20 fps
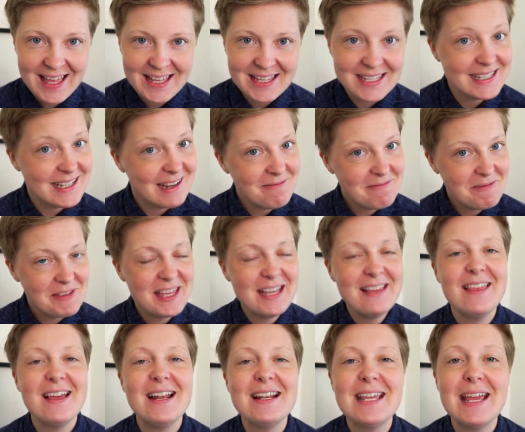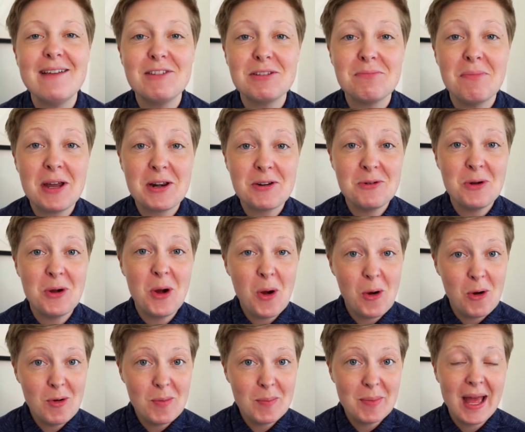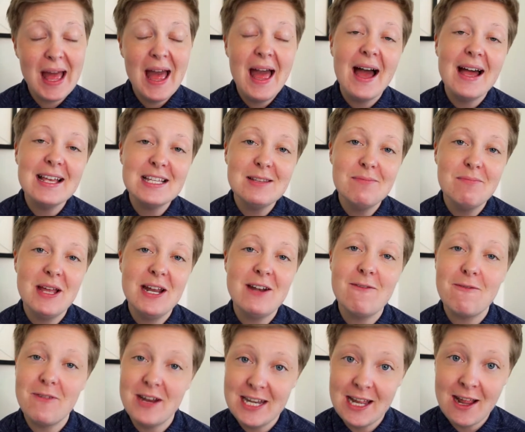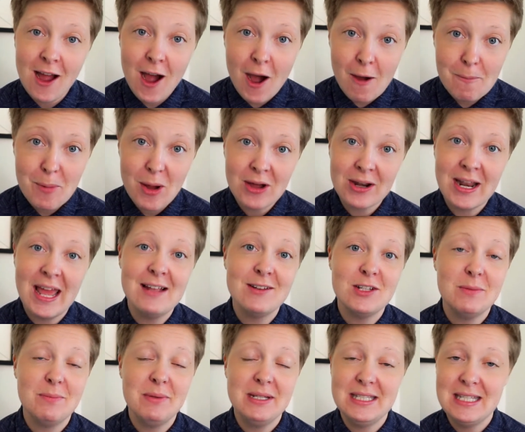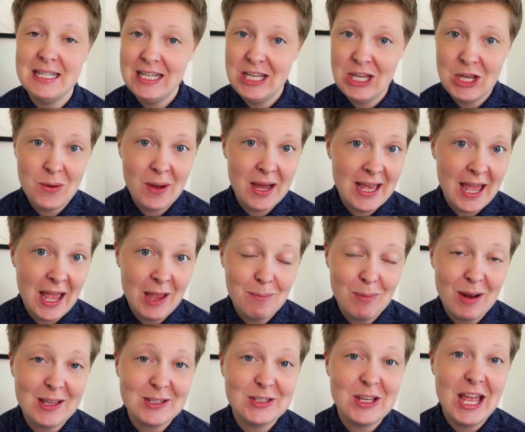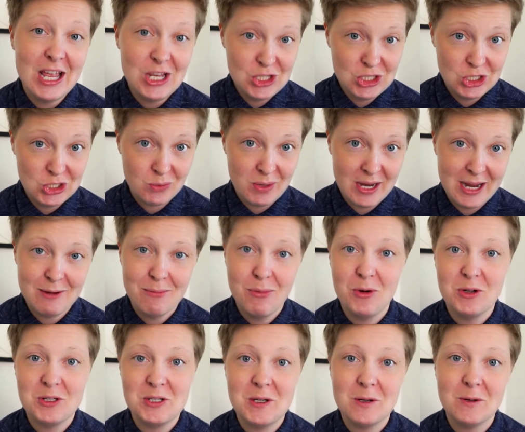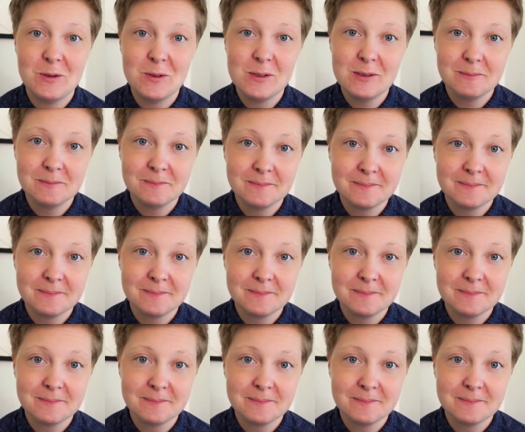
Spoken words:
Something that gives Maru hope has been reading up on LGBTQIA+ history in Portugal.